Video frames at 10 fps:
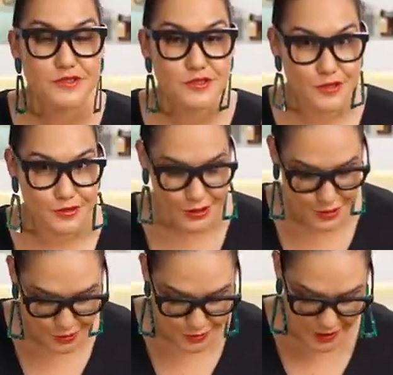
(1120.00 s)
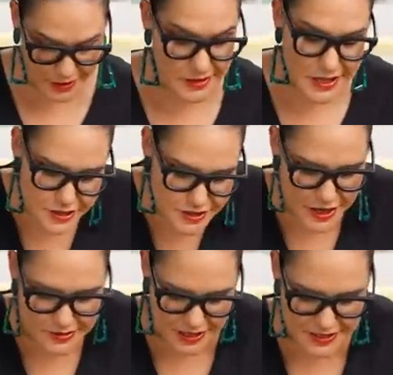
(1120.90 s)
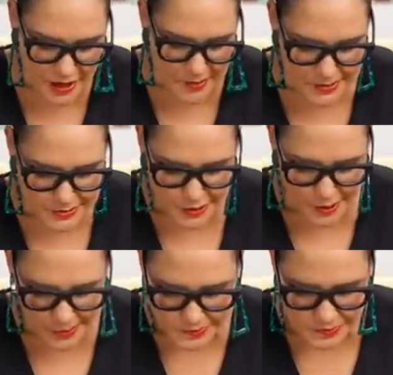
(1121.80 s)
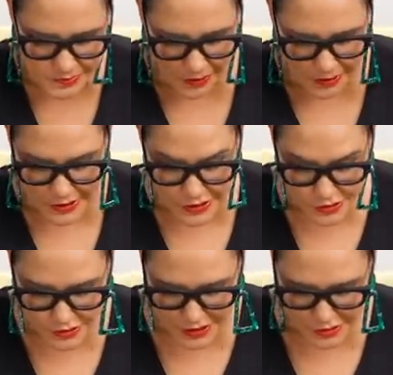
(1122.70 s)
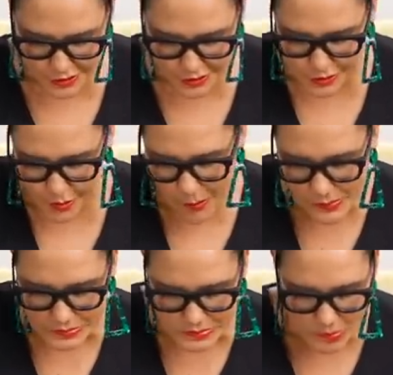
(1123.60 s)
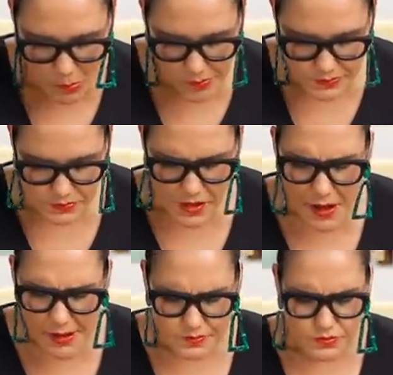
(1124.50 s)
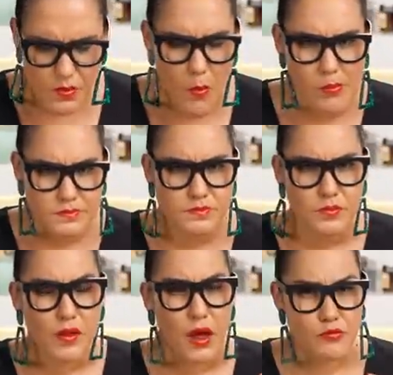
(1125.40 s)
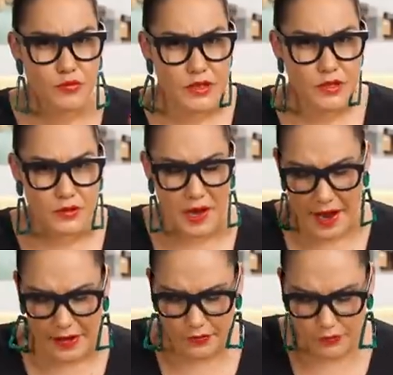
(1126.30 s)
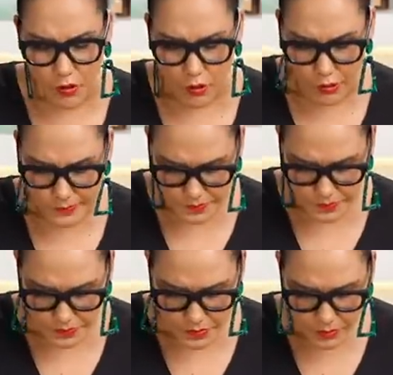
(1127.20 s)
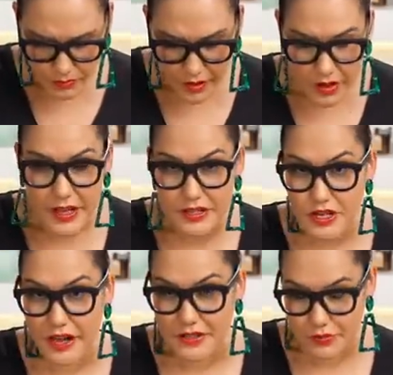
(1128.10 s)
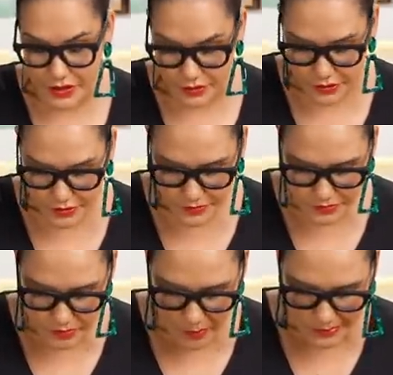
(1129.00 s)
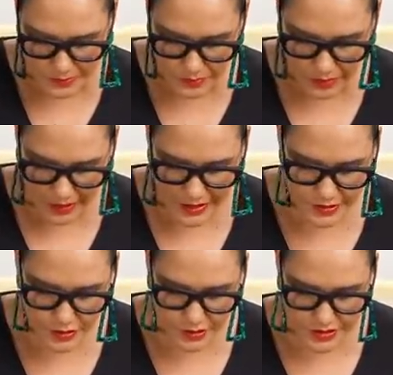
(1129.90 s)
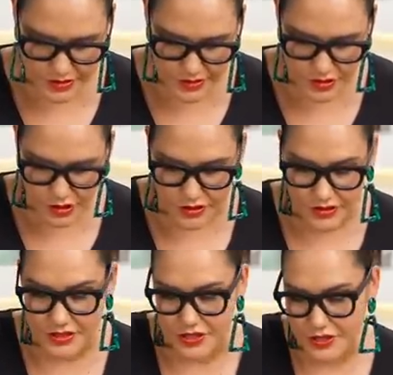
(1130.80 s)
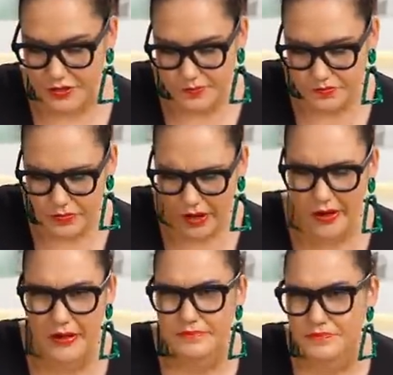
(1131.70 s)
still really good, and they're just al dente. I mean, you know, they're still great noodles. Um, a really good hack for like Chinese wheat noodles, and that sauce is so delicious. Oh,